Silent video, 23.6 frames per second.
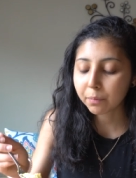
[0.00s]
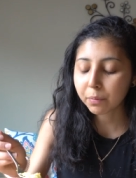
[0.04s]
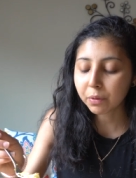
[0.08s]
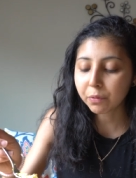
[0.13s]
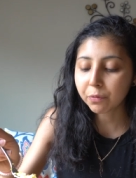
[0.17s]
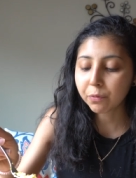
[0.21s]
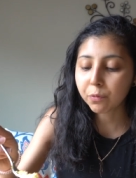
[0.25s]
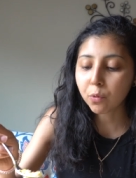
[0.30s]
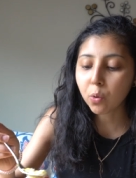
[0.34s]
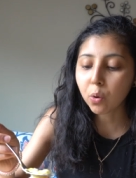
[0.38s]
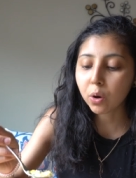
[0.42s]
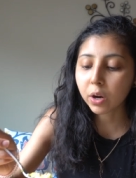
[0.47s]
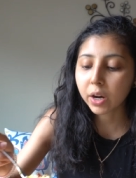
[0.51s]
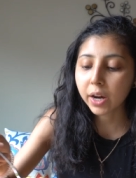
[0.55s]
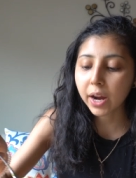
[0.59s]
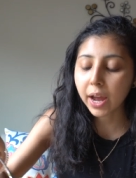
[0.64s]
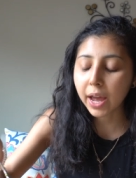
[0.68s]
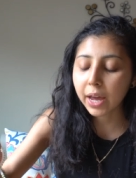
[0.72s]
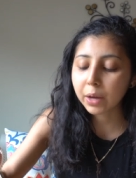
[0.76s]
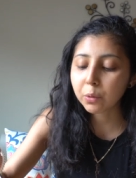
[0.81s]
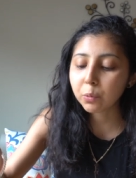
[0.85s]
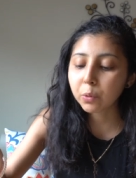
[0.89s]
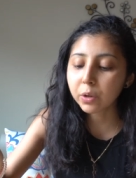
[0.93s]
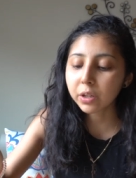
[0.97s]
Before
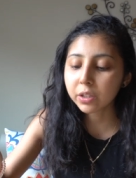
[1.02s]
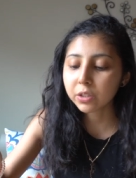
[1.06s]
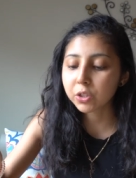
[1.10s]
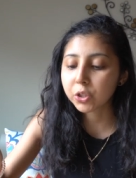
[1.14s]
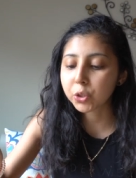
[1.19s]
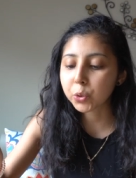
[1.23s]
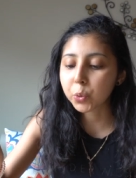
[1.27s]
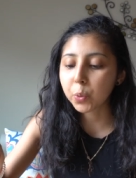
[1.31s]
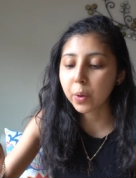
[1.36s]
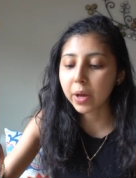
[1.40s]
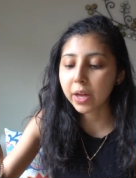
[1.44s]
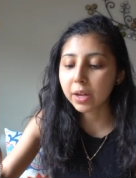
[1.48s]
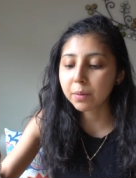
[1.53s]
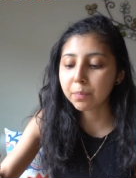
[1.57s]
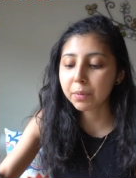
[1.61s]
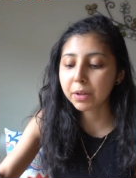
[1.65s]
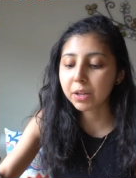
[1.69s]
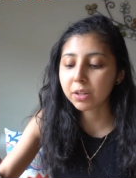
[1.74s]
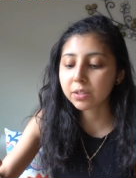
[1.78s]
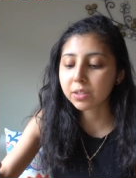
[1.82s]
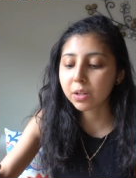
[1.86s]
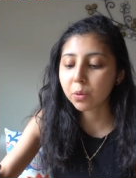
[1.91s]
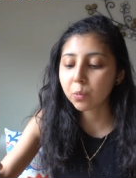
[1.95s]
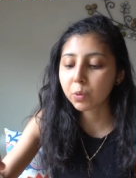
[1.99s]
I wouldn't do it
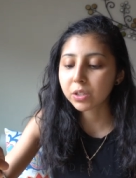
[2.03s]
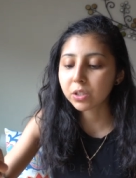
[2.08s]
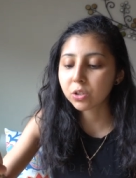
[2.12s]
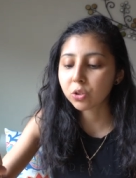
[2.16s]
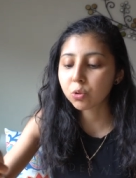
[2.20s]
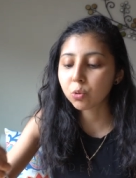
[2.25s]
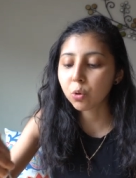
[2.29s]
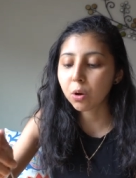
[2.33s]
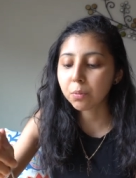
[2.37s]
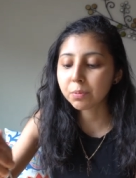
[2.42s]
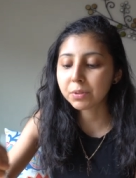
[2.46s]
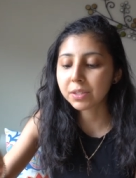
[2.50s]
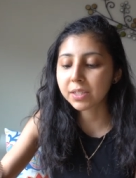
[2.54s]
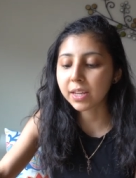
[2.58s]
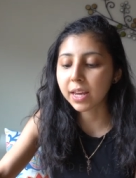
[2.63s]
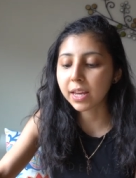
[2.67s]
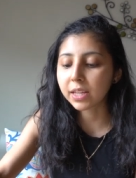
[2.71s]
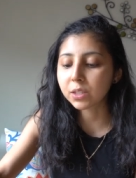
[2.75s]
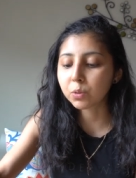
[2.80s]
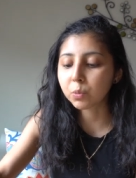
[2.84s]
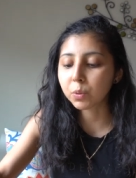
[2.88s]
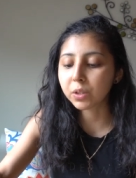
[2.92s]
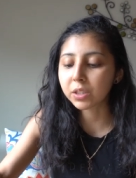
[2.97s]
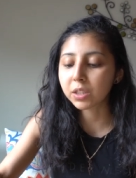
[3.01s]
because I was too
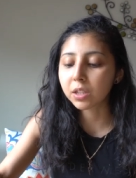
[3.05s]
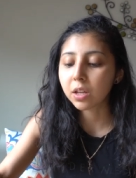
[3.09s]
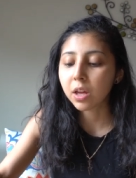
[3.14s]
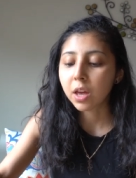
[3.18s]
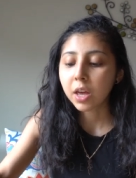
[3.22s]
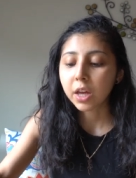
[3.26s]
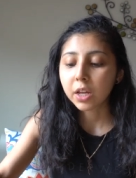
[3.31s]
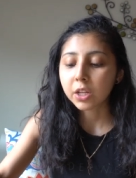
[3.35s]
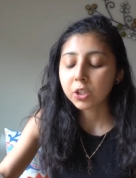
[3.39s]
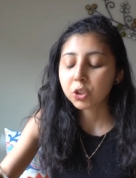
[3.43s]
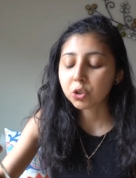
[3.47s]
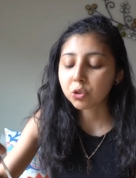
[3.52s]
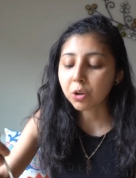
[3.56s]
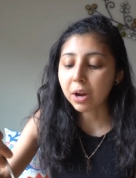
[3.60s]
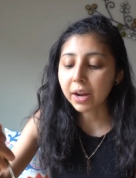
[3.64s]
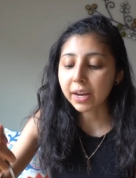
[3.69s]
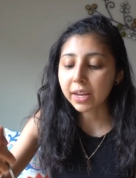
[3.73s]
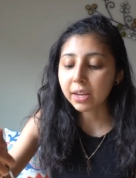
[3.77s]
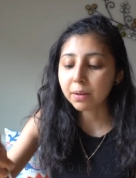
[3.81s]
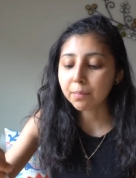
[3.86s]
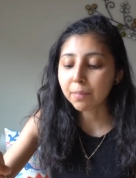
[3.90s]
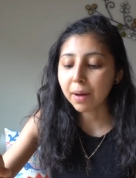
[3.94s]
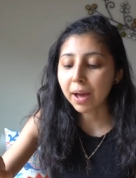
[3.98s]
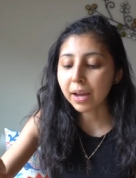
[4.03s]
obsessed with
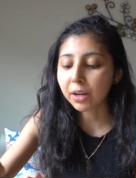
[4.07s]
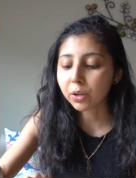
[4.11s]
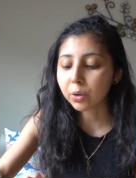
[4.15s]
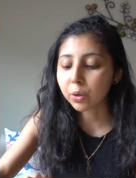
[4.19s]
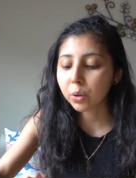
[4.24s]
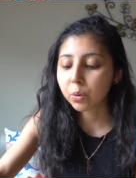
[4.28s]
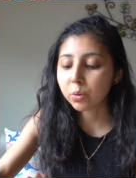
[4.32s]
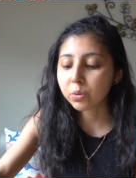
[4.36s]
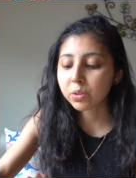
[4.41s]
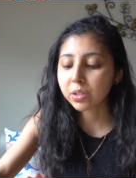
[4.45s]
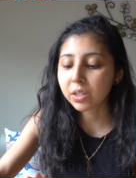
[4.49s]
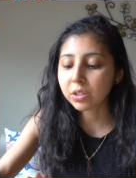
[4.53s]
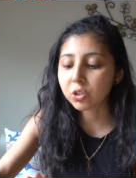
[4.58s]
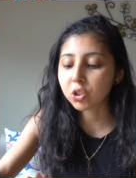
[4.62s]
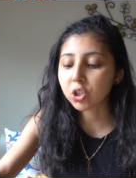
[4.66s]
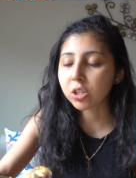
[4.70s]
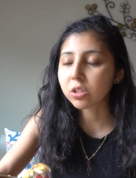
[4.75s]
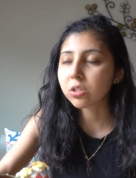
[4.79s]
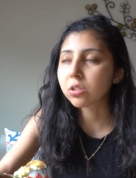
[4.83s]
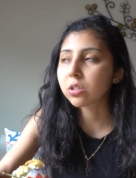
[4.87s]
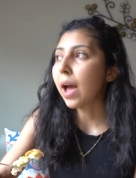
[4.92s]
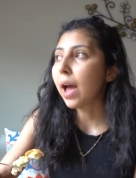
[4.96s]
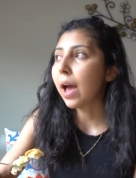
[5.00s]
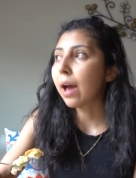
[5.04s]
tracking macros and
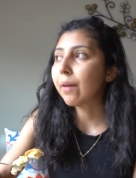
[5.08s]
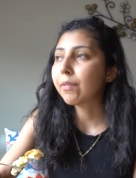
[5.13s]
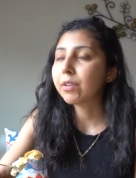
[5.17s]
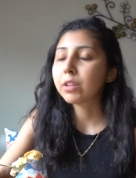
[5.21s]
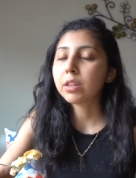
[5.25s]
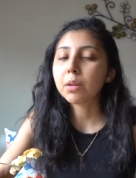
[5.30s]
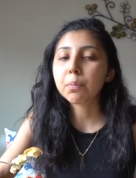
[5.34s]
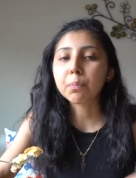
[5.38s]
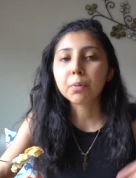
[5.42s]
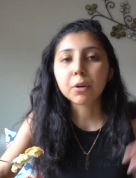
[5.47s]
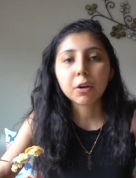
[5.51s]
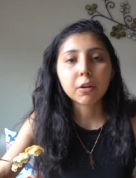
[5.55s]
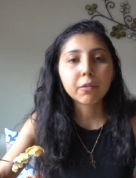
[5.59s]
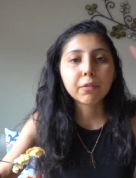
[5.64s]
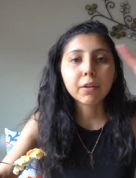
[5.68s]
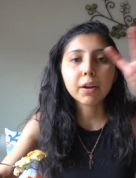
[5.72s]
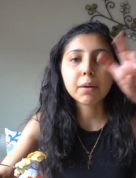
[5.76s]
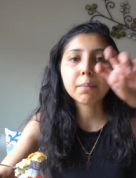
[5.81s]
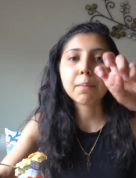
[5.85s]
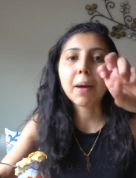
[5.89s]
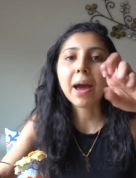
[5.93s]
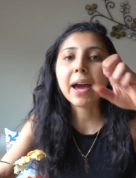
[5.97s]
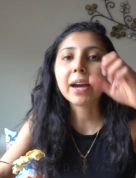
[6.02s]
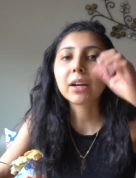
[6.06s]
just having the
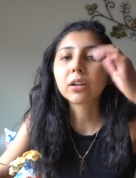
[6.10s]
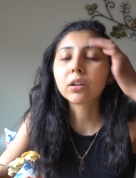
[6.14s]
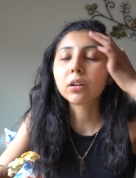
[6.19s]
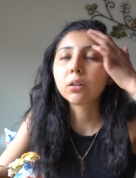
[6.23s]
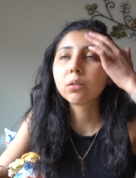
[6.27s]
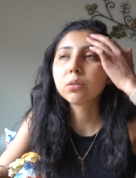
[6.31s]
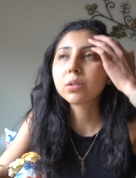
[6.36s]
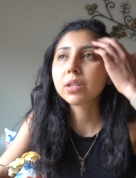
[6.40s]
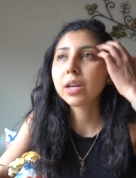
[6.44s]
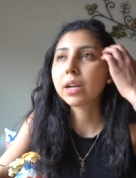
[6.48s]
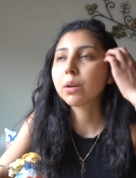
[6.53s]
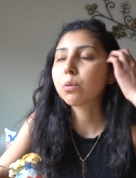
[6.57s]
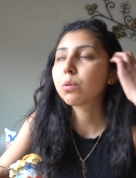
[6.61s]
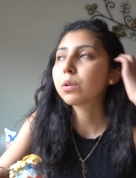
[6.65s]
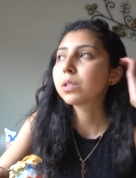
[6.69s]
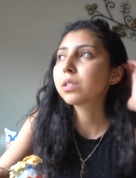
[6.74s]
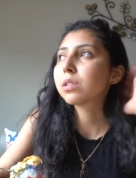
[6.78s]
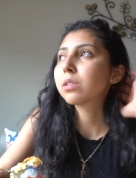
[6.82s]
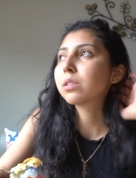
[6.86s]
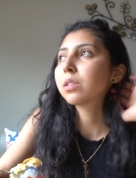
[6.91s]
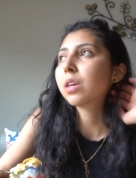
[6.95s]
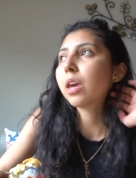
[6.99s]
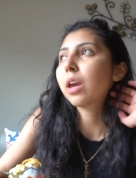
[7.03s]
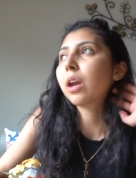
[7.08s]
perfect macros and I
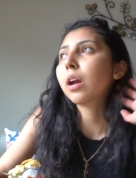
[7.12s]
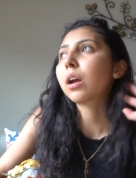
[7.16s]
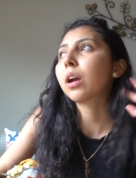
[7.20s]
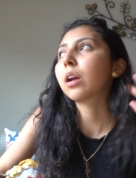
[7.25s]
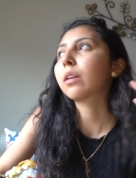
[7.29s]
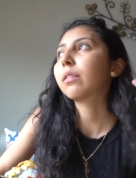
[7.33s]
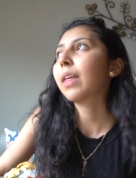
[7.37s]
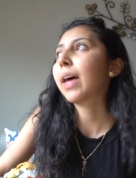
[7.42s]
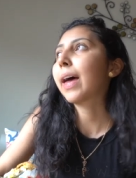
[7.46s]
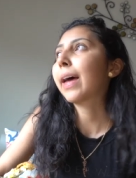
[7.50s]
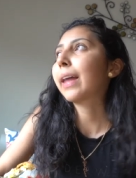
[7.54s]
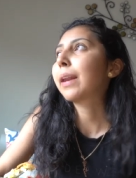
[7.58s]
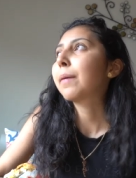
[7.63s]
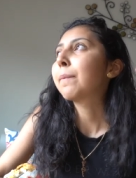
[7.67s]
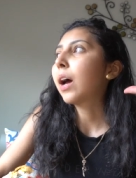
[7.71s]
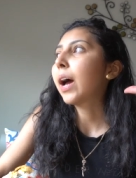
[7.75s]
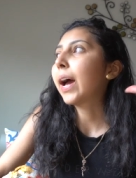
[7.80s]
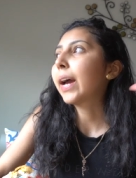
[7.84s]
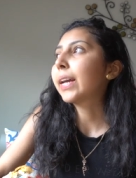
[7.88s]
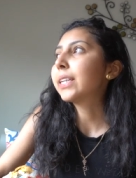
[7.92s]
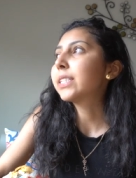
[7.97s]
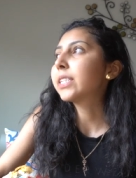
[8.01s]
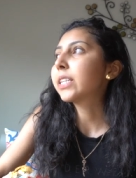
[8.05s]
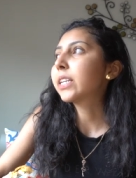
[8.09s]
was scared that
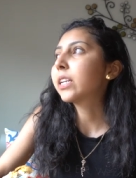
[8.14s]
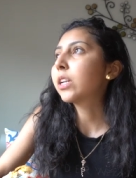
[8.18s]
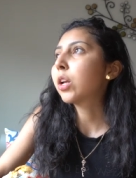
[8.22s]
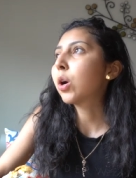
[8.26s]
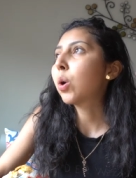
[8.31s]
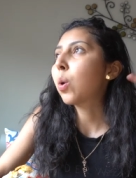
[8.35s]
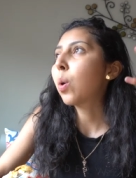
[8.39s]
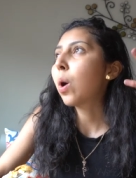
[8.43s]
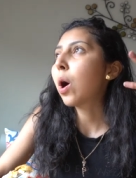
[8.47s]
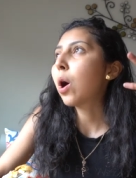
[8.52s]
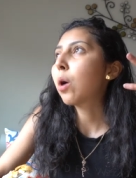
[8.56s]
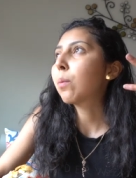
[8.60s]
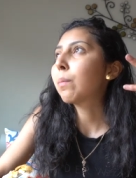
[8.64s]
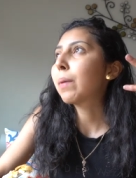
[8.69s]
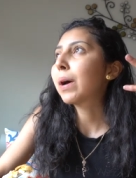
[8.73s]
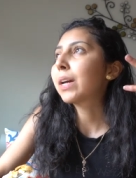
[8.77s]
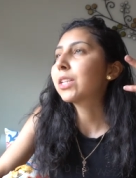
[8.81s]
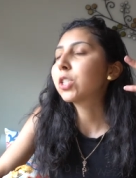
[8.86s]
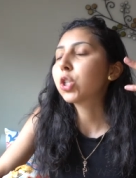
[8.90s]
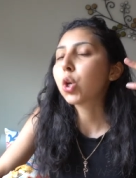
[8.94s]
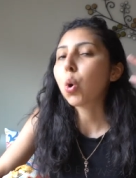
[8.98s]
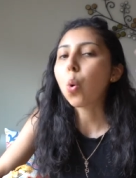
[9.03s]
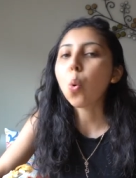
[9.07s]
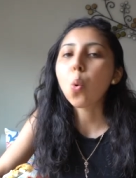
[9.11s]
I didn't know how
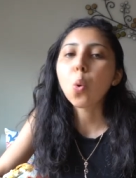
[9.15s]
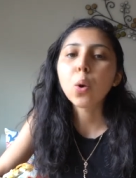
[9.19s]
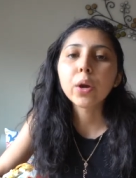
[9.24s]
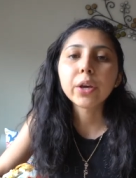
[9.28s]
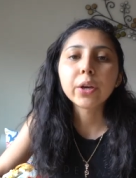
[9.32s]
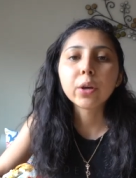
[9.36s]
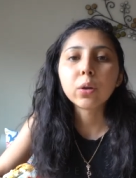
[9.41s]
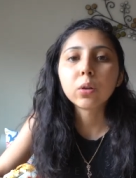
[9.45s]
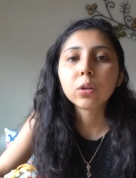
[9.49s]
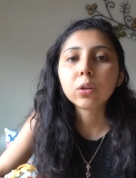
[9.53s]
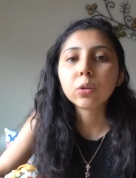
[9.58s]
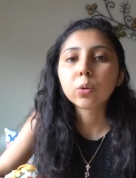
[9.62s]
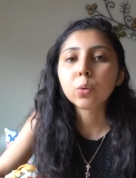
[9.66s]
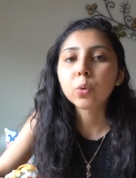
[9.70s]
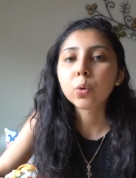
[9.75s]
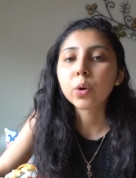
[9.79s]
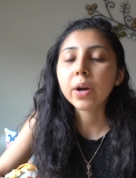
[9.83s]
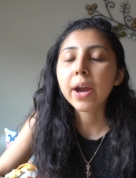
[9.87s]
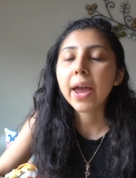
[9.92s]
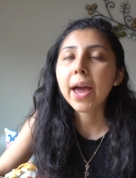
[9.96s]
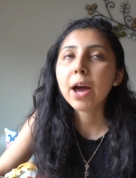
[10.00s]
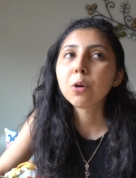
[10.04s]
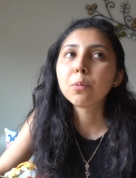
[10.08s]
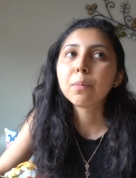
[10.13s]
much oil or
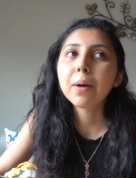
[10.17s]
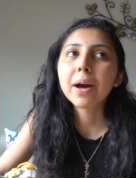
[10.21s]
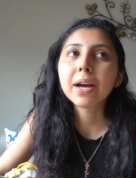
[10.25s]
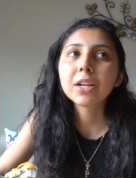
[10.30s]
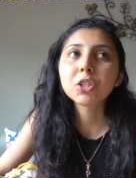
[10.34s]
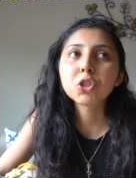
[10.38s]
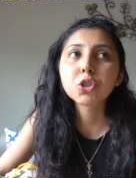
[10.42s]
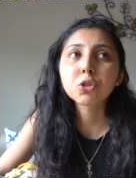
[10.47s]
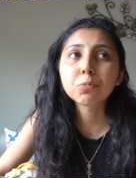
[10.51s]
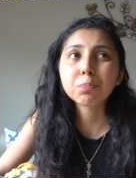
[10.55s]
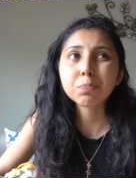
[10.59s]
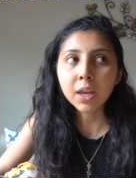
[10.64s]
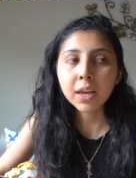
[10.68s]
how much